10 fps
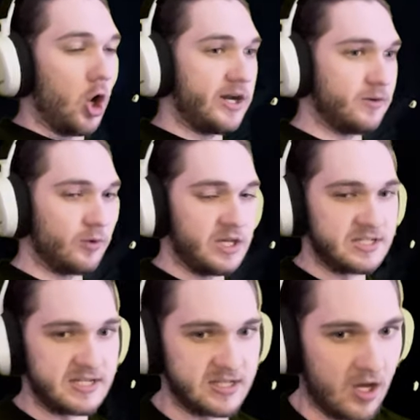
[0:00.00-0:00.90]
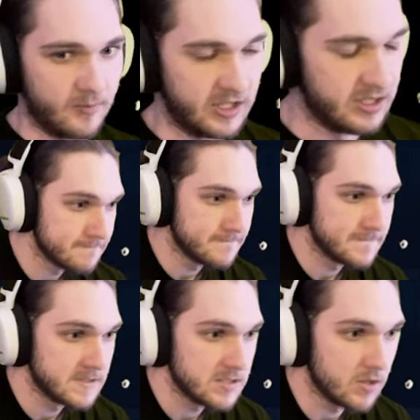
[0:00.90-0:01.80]
I didn't realize he saw me.
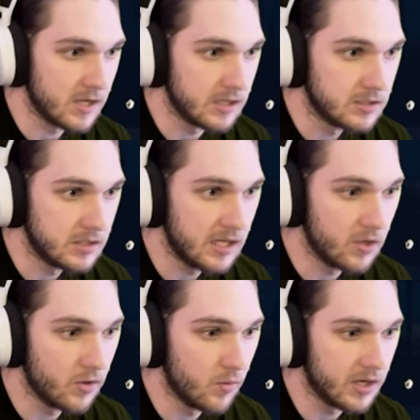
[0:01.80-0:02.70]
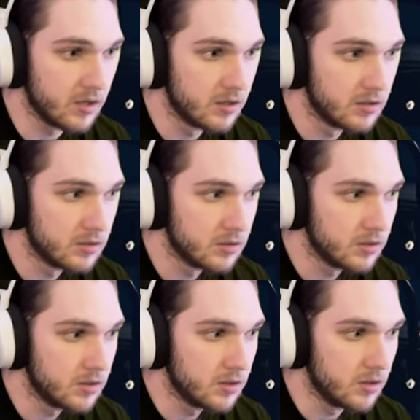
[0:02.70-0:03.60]
Okay, he don't know we're here.
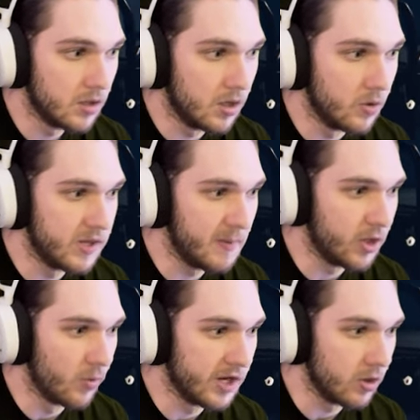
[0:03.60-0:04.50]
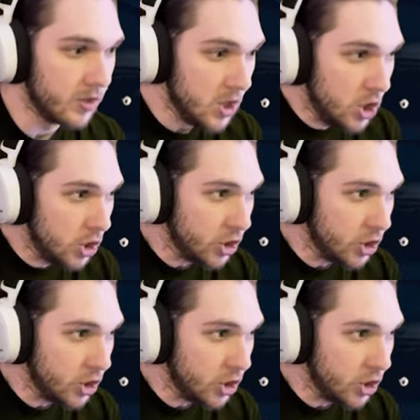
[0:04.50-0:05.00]
Oh, he might know we're here.